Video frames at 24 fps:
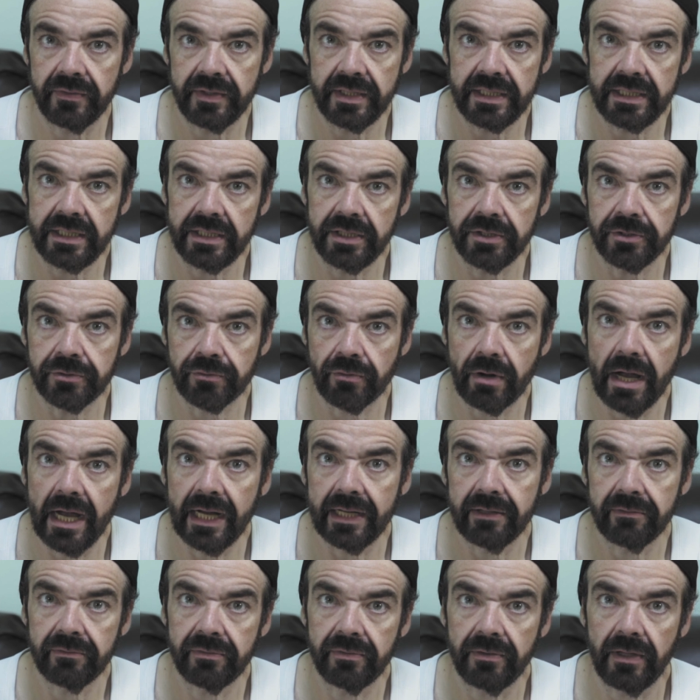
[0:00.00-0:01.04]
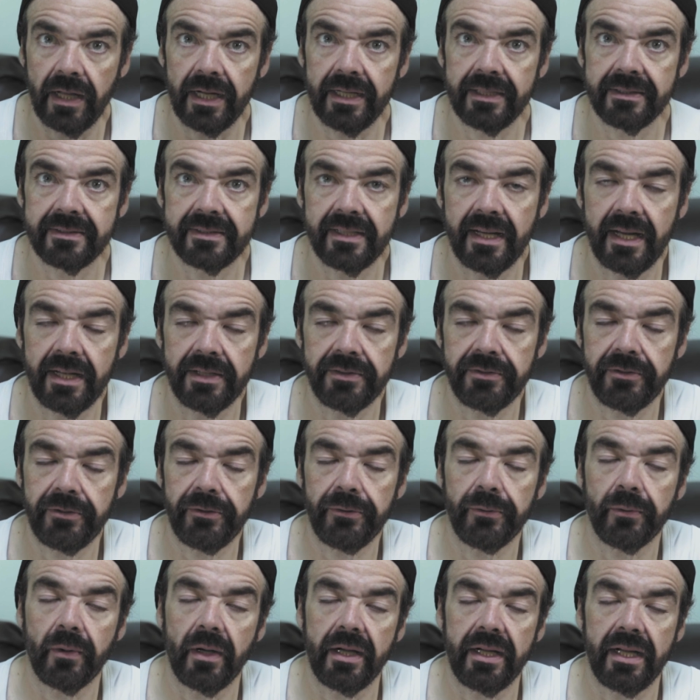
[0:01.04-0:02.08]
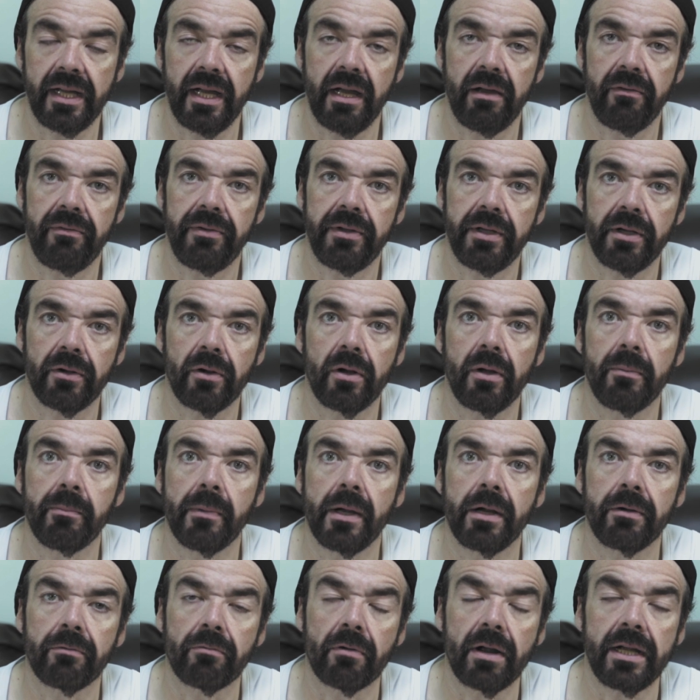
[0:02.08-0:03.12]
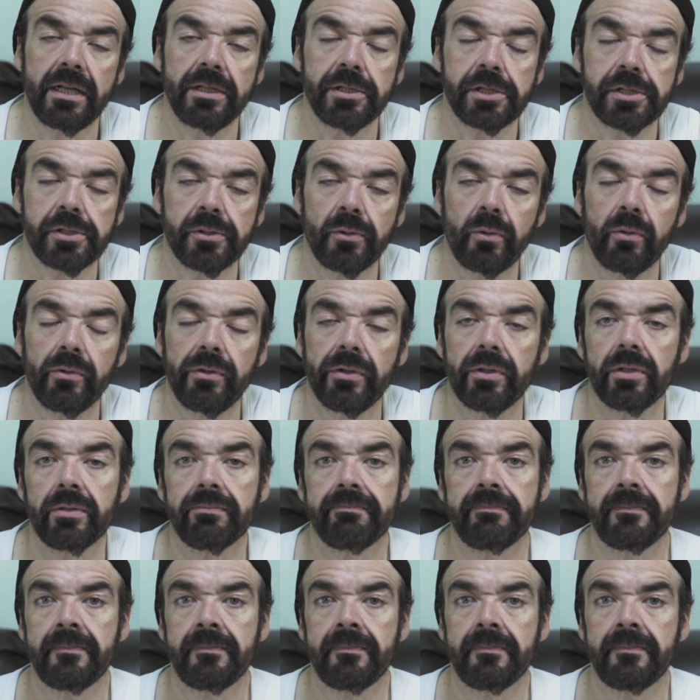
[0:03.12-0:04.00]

the dragonfly tattoo I have here on my right shoulder.